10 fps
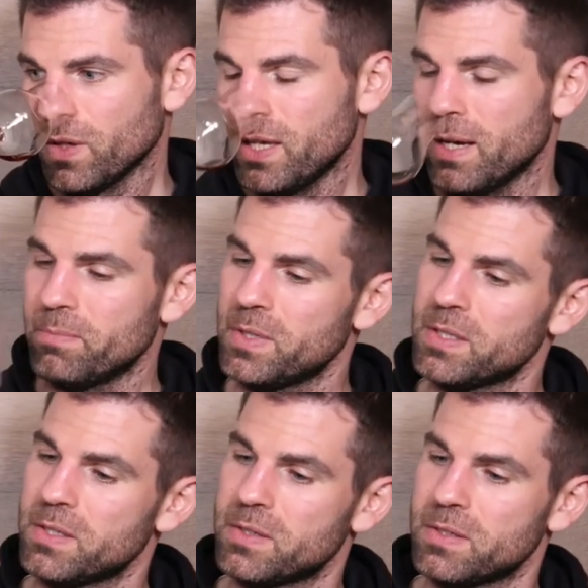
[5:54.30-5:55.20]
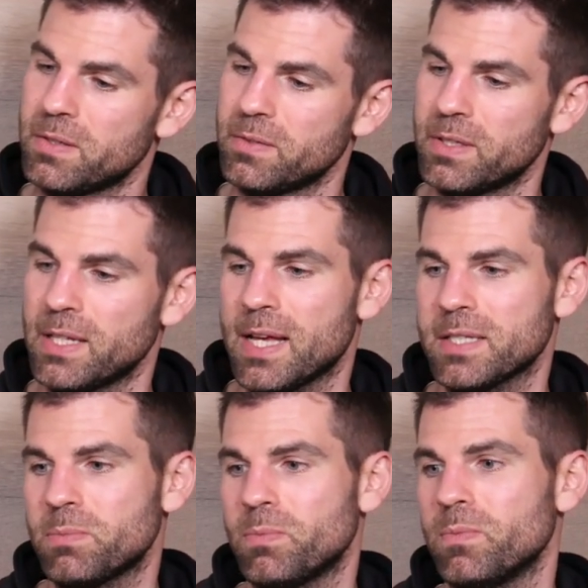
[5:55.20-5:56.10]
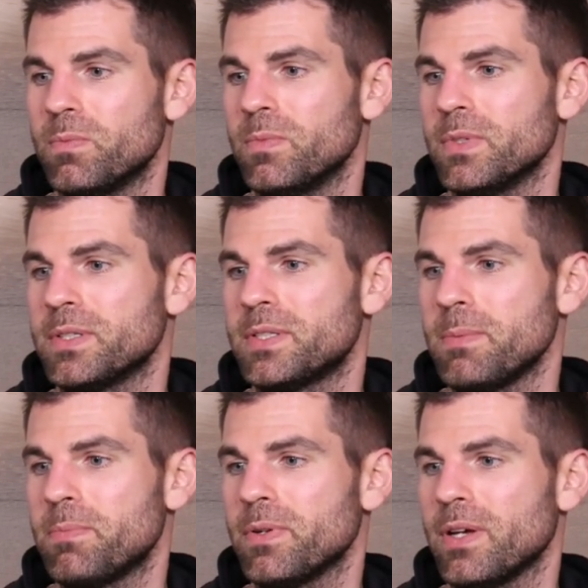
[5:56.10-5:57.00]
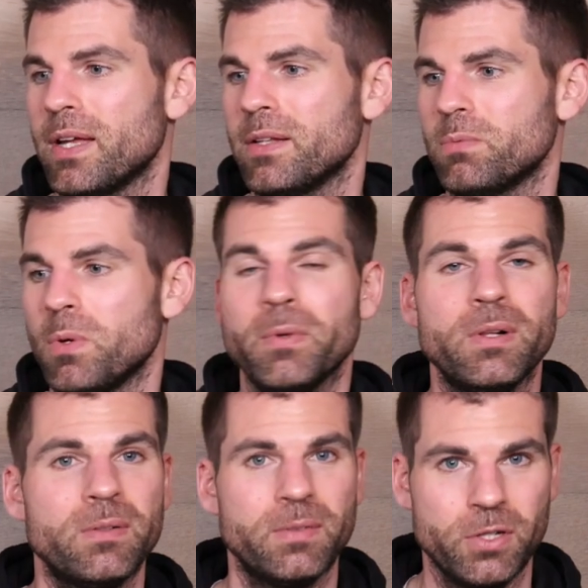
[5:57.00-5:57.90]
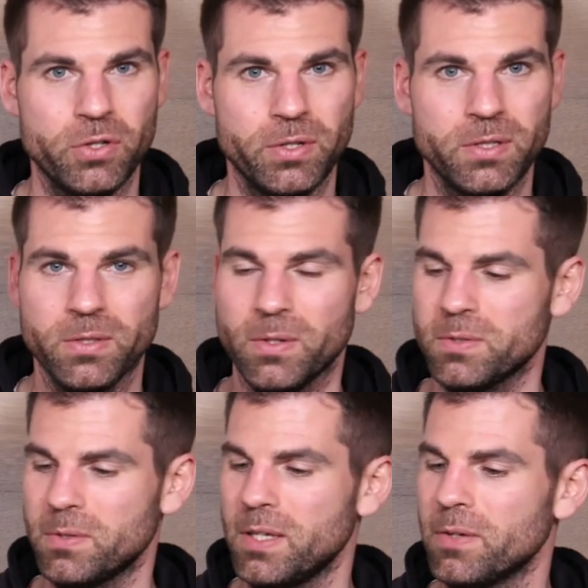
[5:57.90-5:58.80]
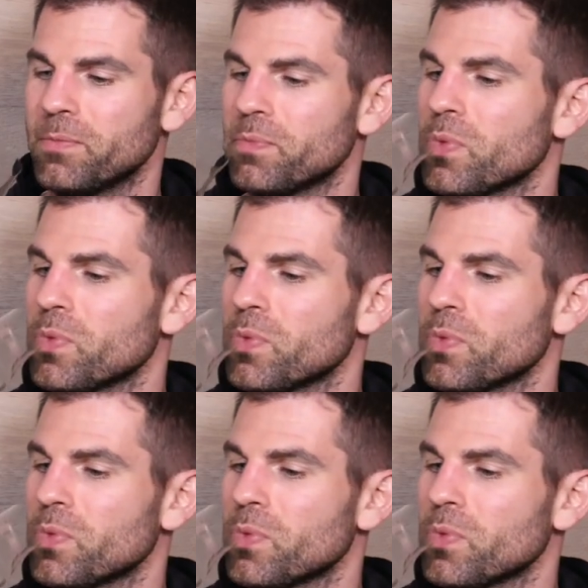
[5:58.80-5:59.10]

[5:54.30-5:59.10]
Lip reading: Yeah, this is the last sip and we will enjoy this also here.